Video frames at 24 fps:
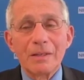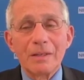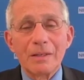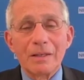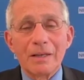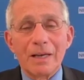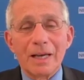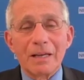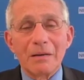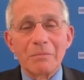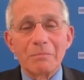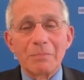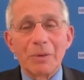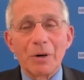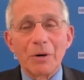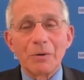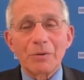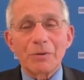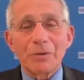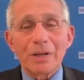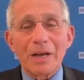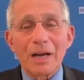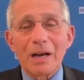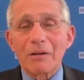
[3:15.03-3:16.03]
And
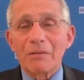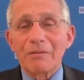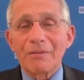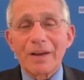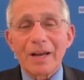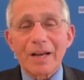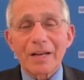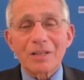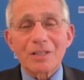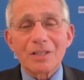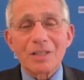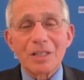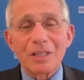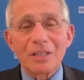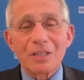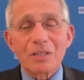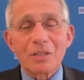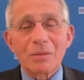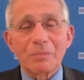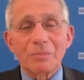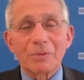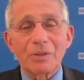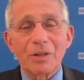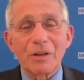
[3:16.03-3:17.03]
both our vaccine
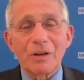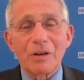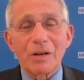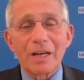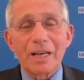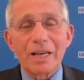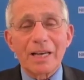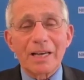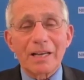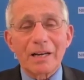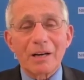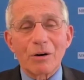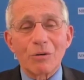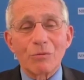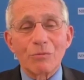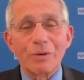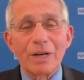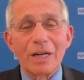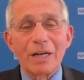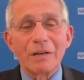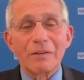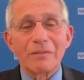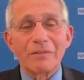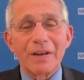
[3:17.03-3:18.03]
supply and our
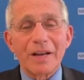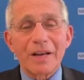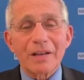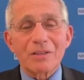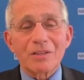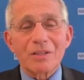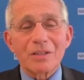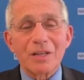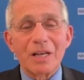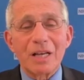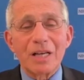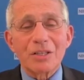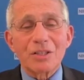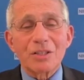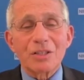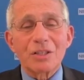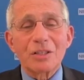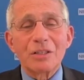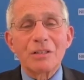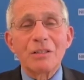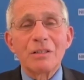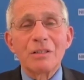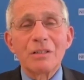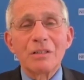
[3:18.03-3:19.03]
rate of
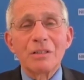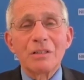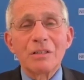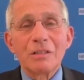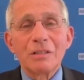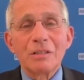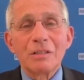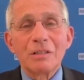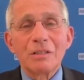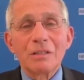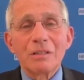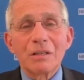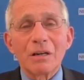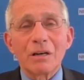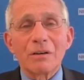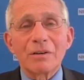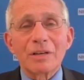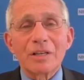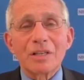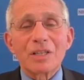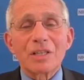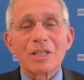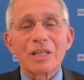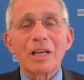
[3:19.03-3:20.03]
vaccination are
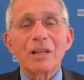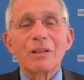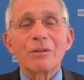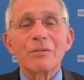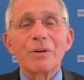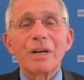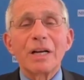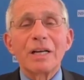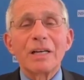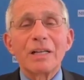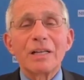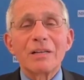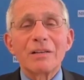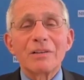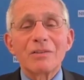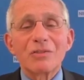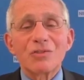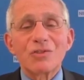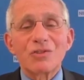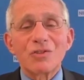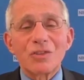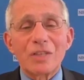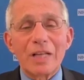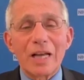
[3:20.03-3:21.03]
accelerating
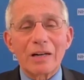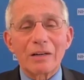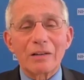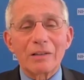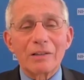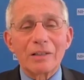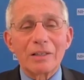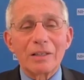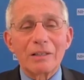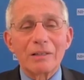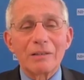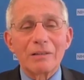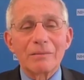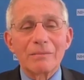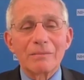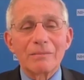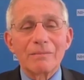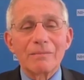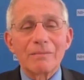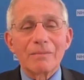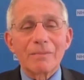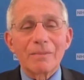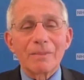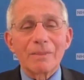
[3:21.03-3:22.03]
steadily.
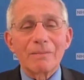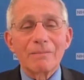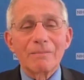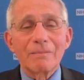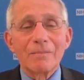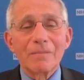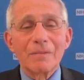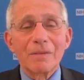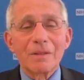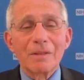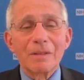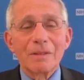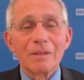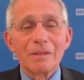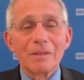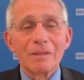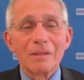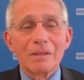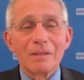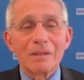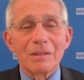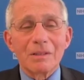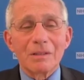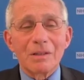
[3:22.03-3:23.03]

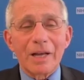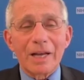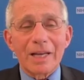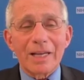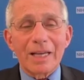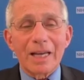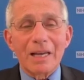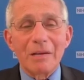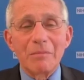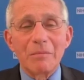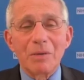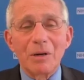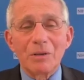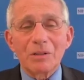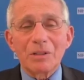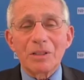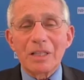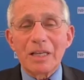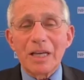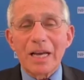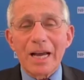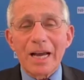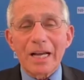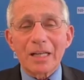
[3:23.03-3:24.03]
Like a
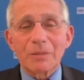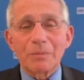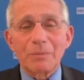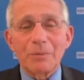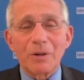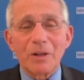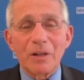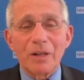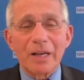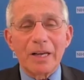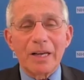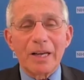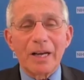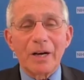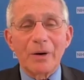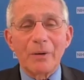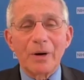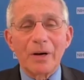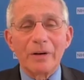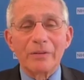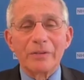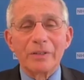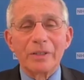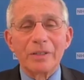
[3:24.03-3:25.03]
multi-act play,
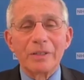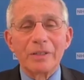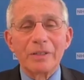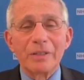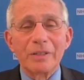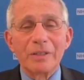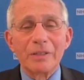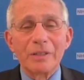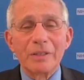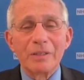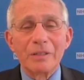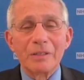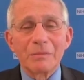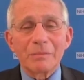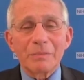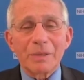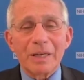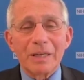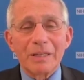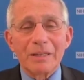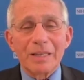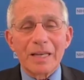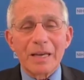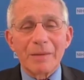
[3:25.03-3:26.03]
however,
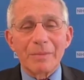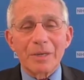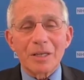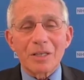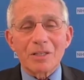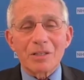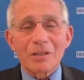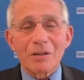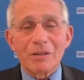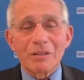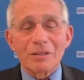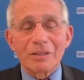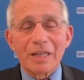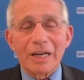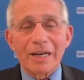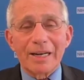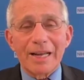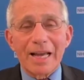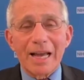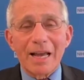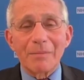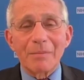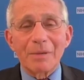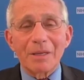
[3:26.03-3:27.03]
pandemics are
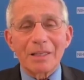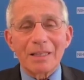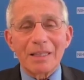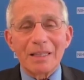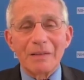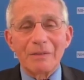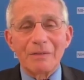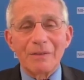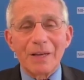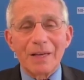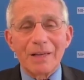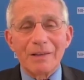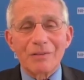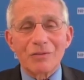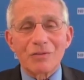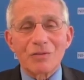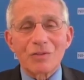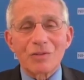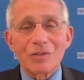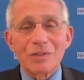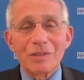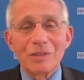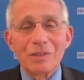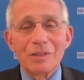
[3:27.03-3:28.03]
dynamic events.